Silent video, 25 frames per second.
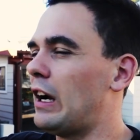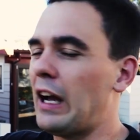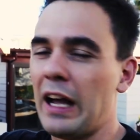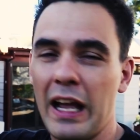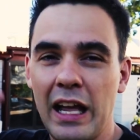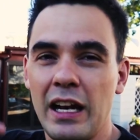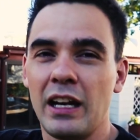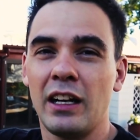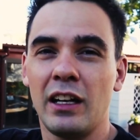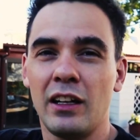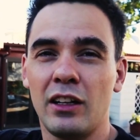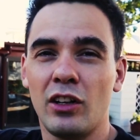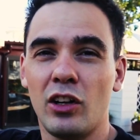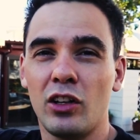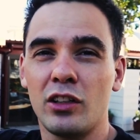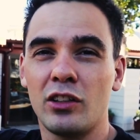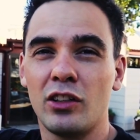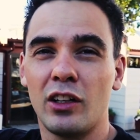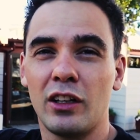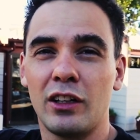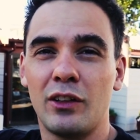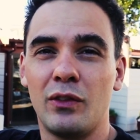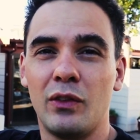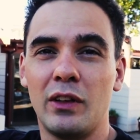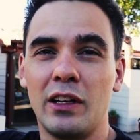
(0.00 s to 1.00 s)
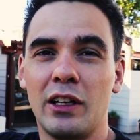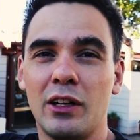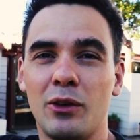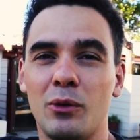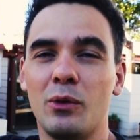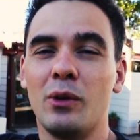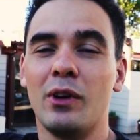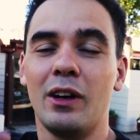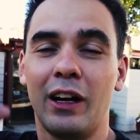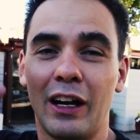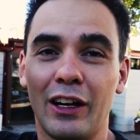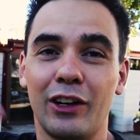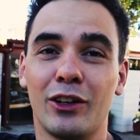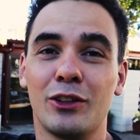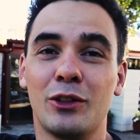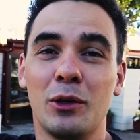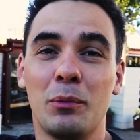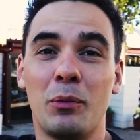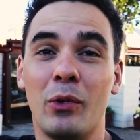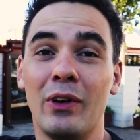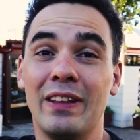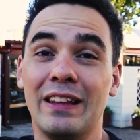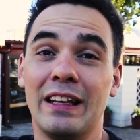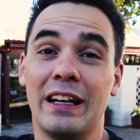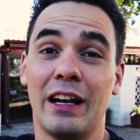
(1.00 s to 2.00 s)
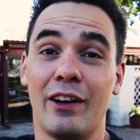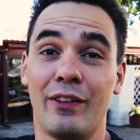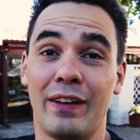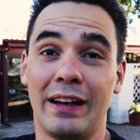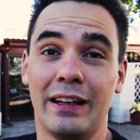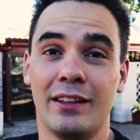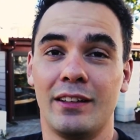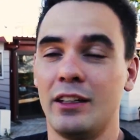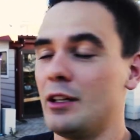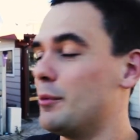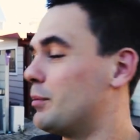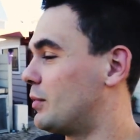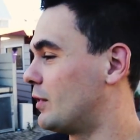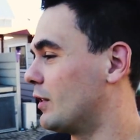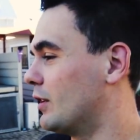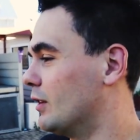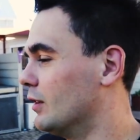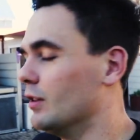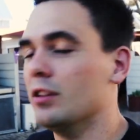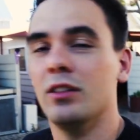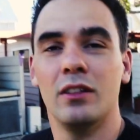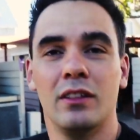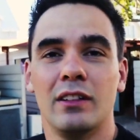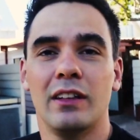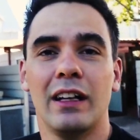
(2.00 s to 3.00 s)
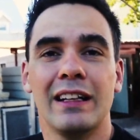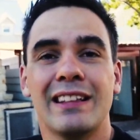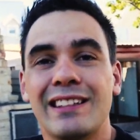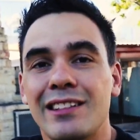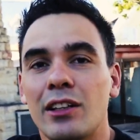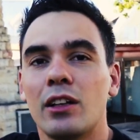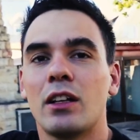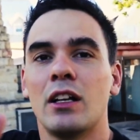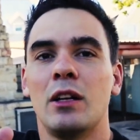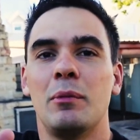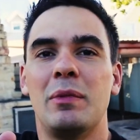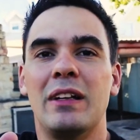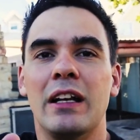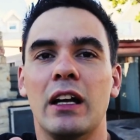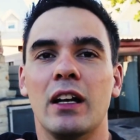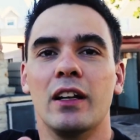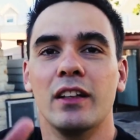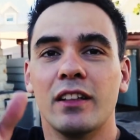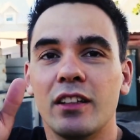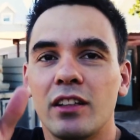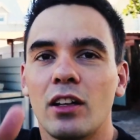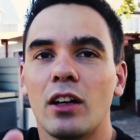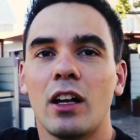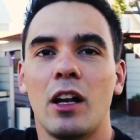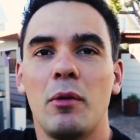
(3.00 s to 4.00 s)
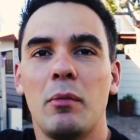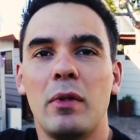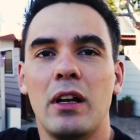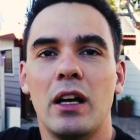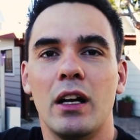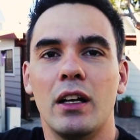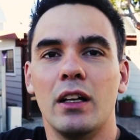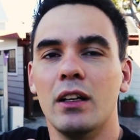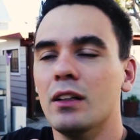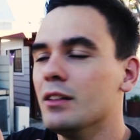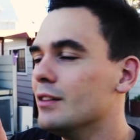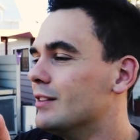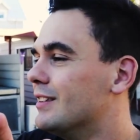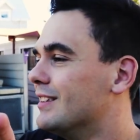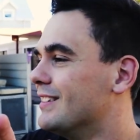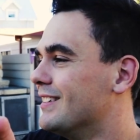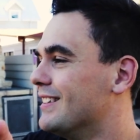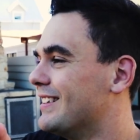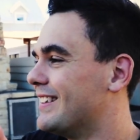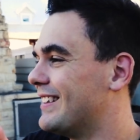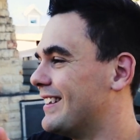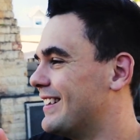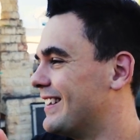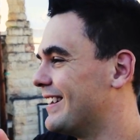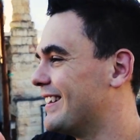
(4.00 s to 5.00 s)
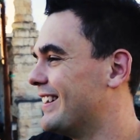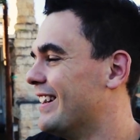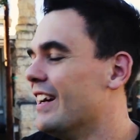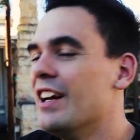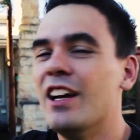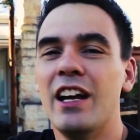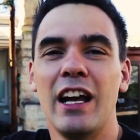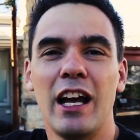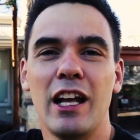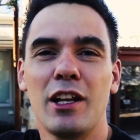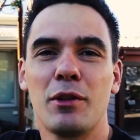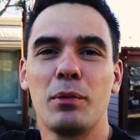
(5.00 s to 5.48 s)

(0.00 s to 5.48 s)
I edited last night's video, I got to a point and then I fell asleep, so it's still going to be done, it's still going to be done.